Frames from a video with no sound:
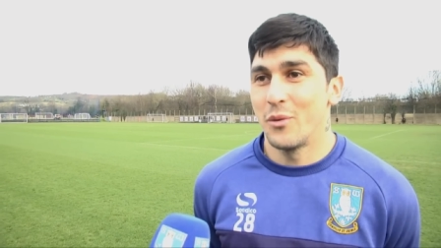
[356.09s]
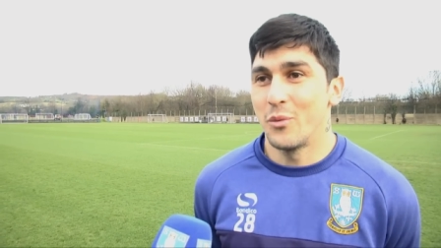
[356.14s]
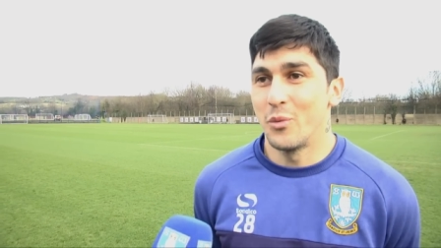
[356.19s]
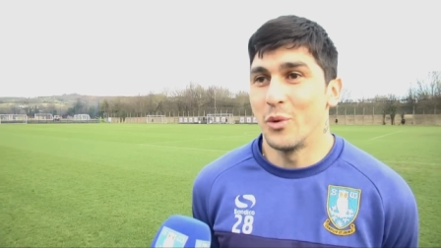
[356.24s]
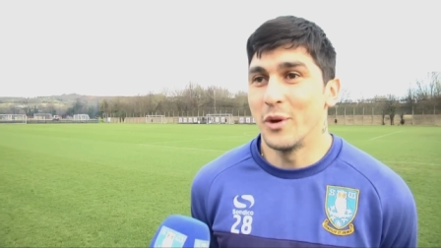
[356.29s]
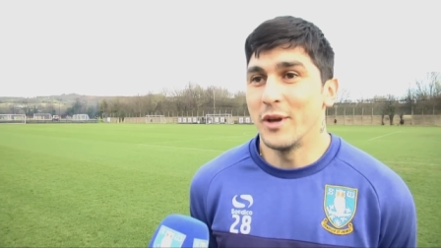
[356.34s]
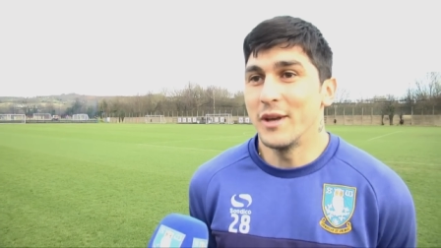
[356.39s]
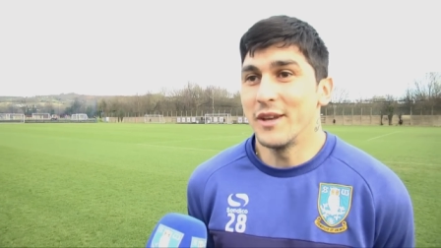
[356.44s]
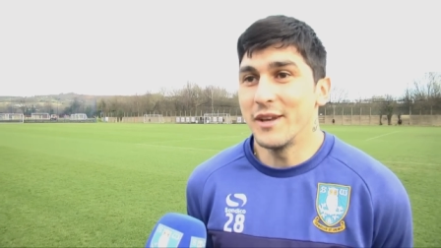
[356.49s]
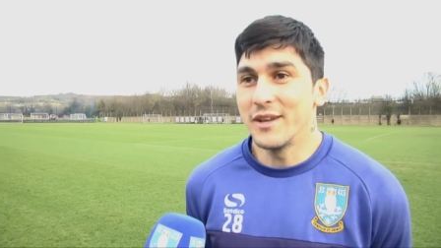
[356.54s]

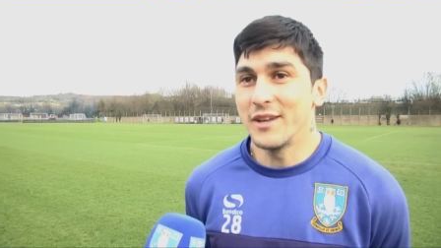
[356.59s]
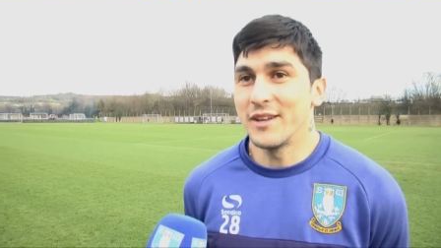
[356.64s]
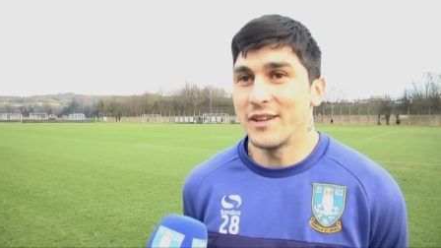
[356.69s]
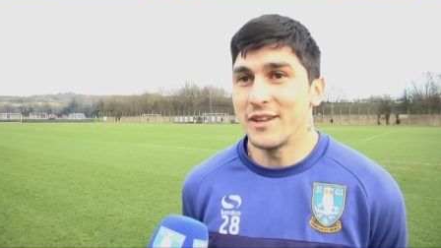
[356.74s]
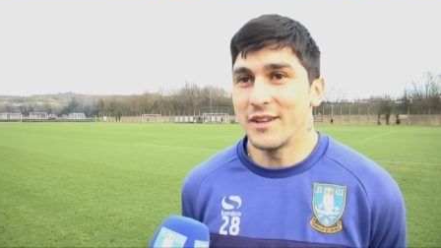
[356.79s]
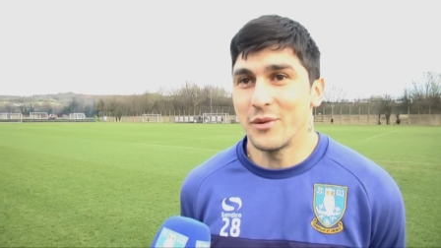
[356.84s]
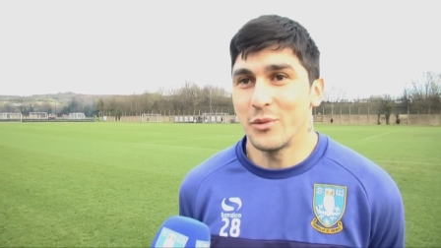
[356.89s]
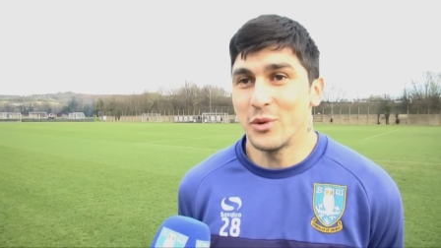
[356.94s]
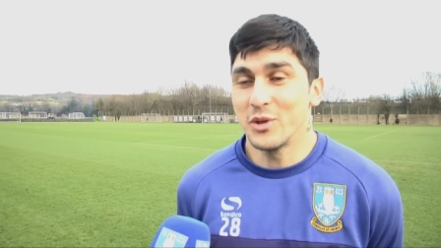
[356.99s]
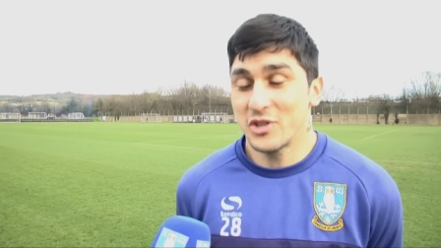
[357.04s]

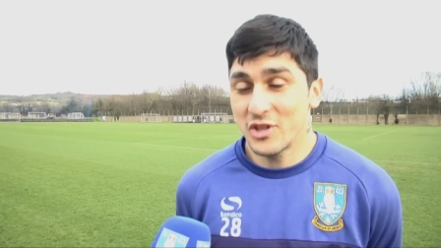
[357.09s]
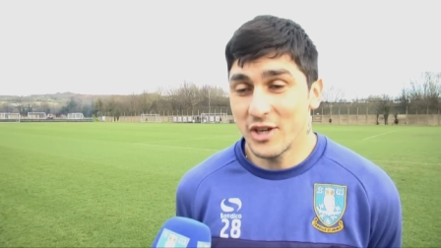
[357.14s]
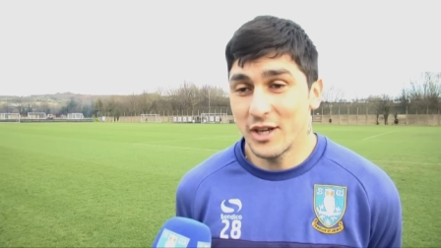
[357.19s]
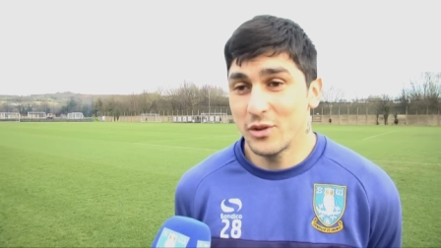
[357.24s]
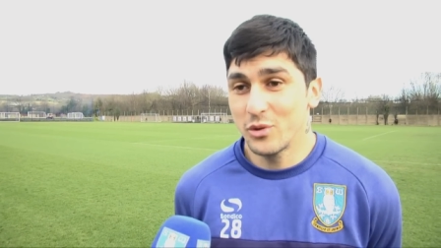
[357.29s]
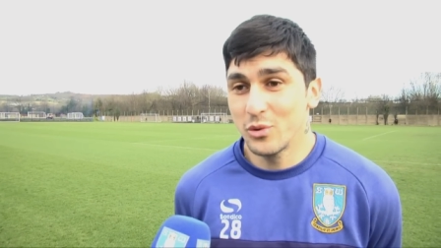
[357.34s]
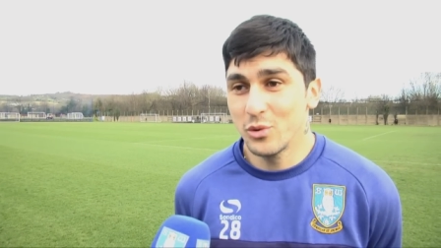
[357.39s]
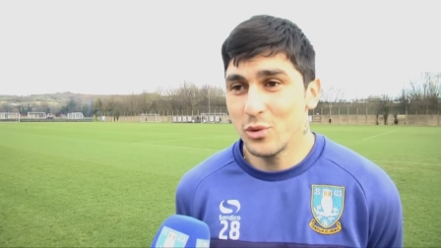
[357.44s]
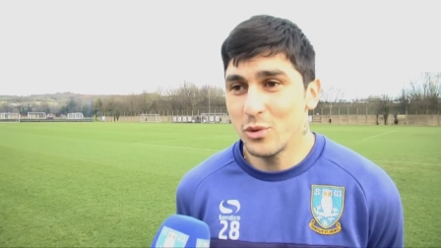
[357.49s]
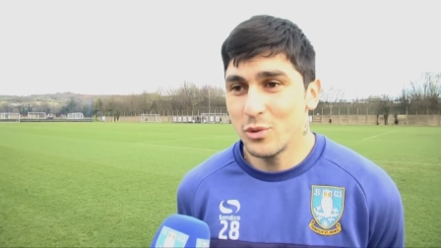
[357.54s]
We we try
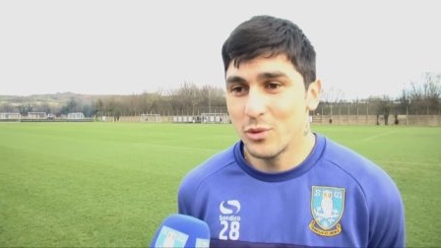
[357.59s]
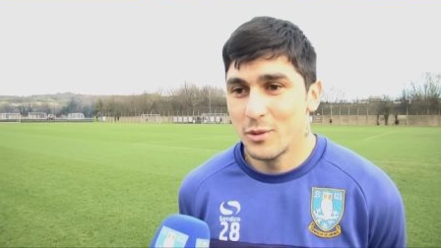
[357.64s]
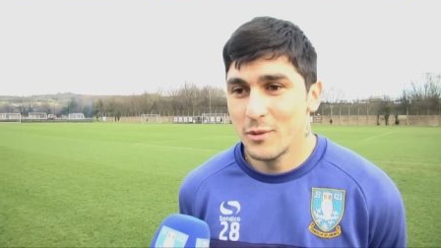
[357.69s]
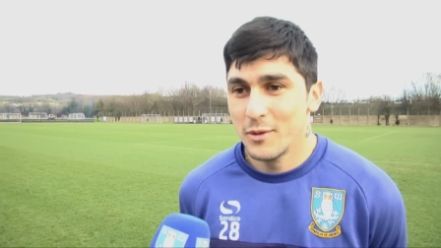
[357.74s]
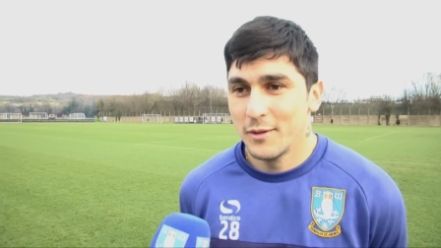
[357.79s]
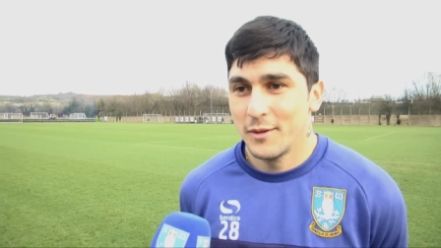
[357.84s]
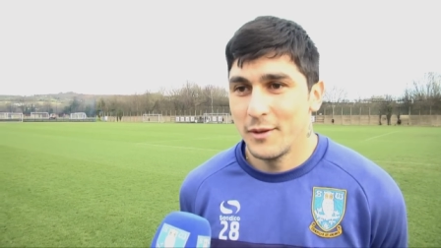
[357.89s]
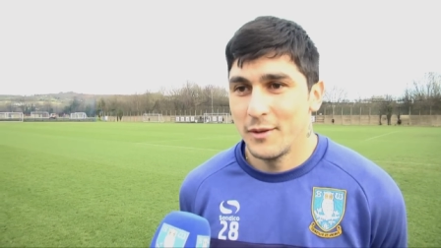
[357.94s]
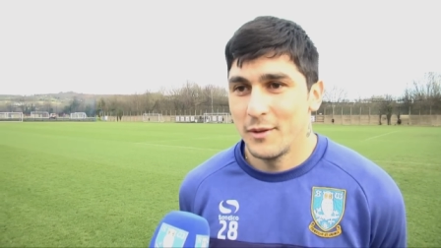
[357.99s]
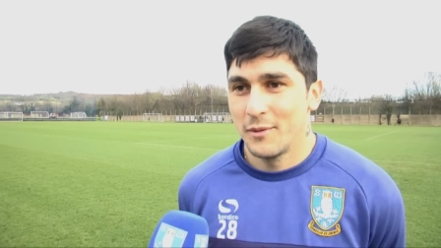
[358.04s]
to do,
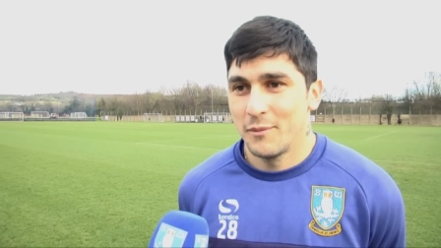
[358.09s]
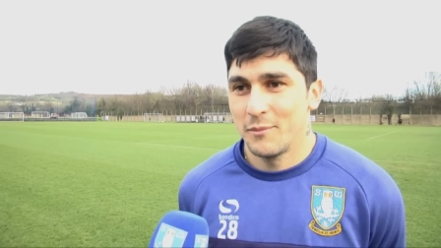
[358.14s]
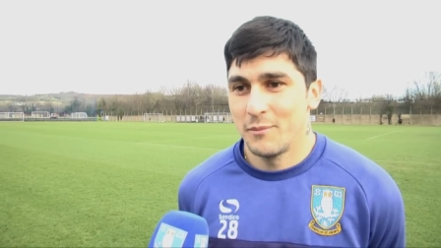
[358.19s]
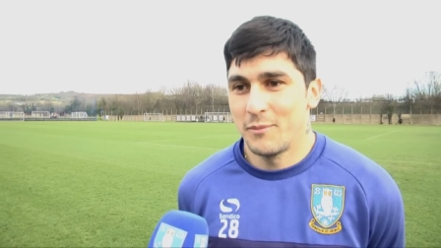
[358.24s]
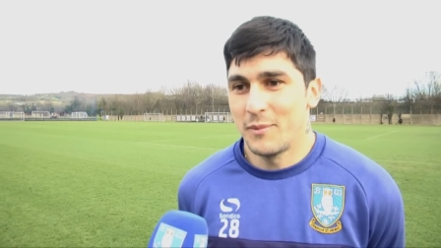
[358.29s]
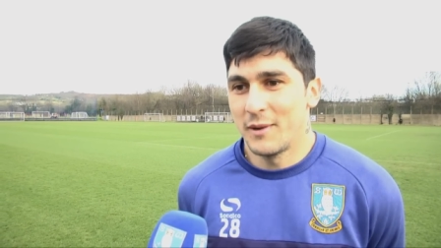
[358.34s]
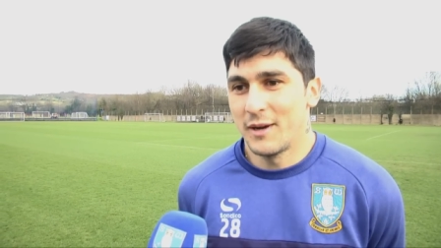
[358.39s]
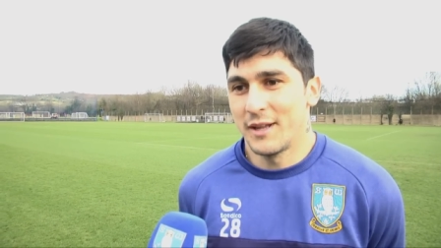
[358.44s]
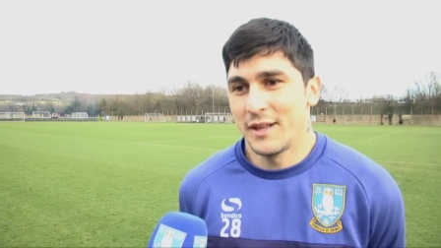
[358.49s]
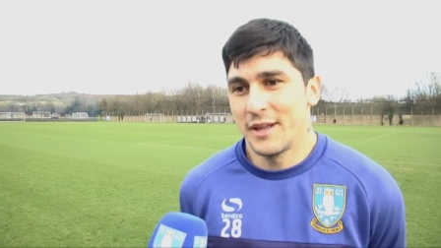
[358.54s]

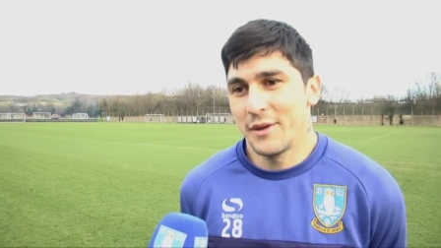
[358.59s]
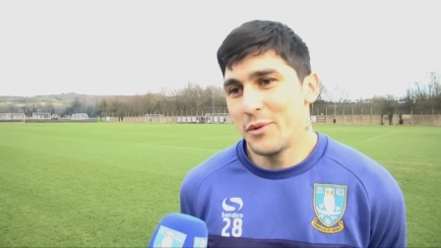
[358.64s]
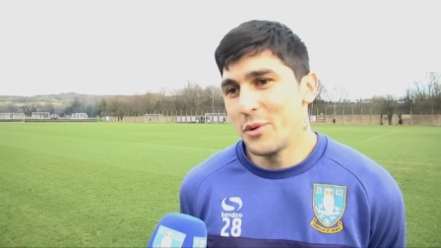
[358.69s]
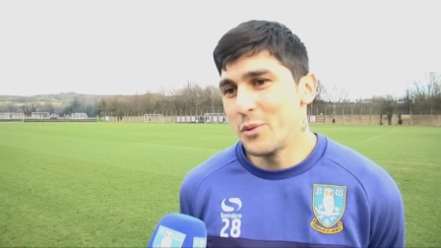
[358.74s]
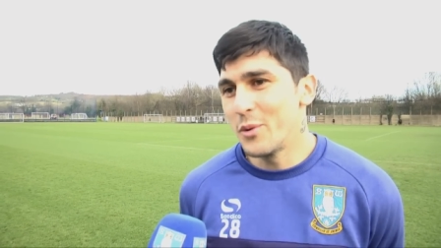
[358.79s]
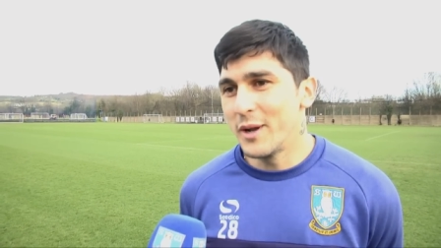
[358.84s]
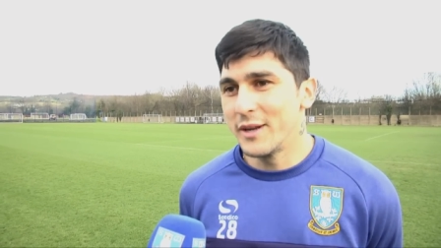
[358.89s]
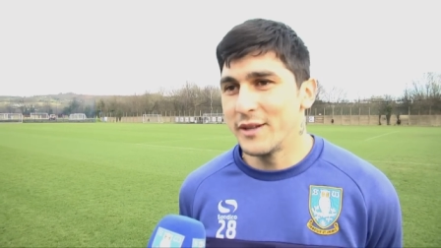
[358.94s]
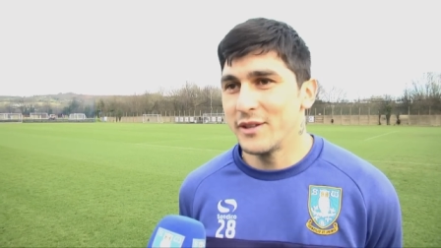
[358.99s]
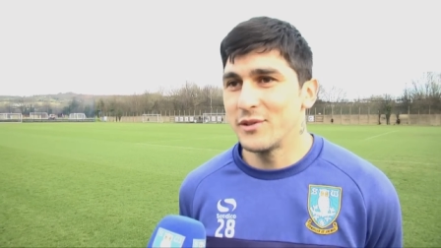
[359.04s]
but
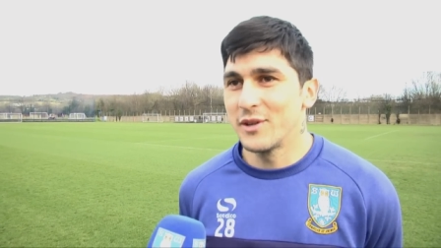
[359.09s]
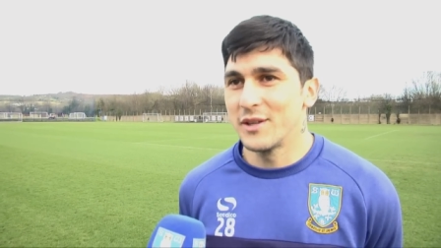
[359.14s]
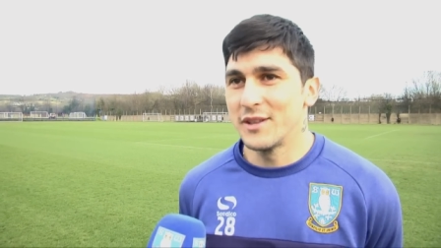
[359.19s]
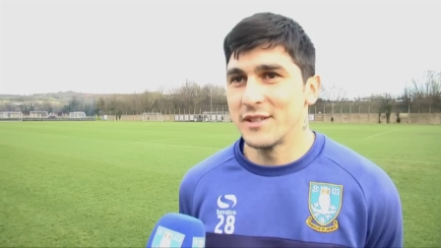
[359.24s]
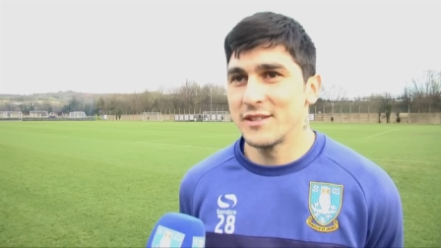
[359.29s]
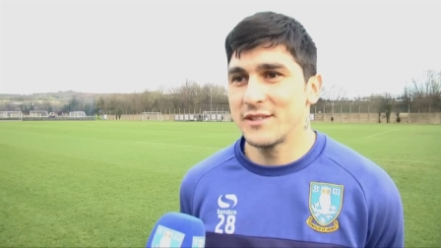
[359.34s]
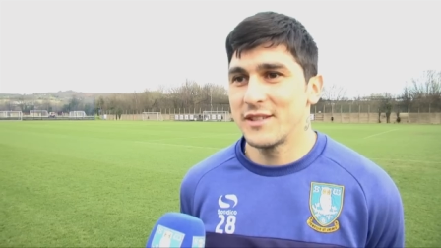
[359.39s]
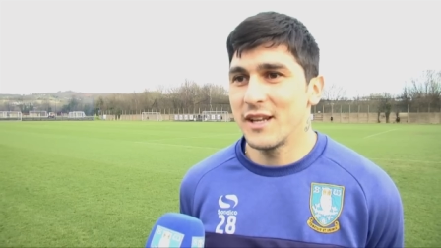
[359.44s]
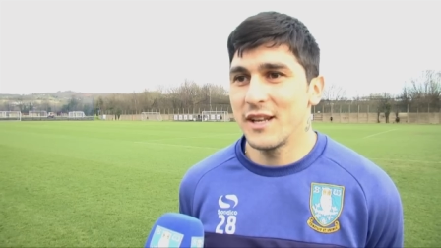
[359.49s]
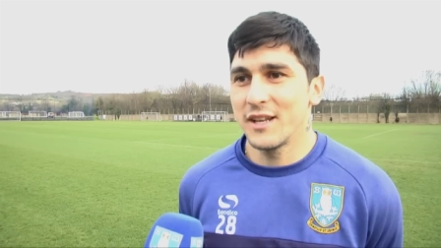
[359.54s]
everyone need to
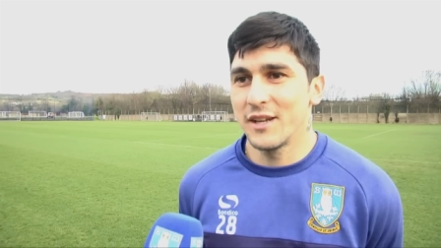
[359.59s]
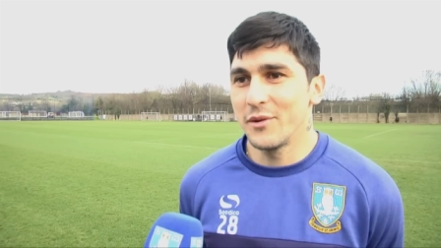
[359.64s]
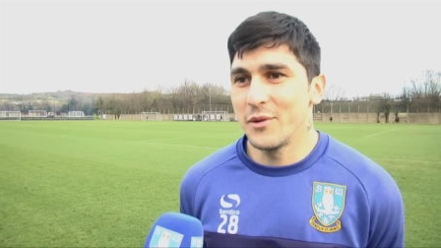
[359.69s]
understand.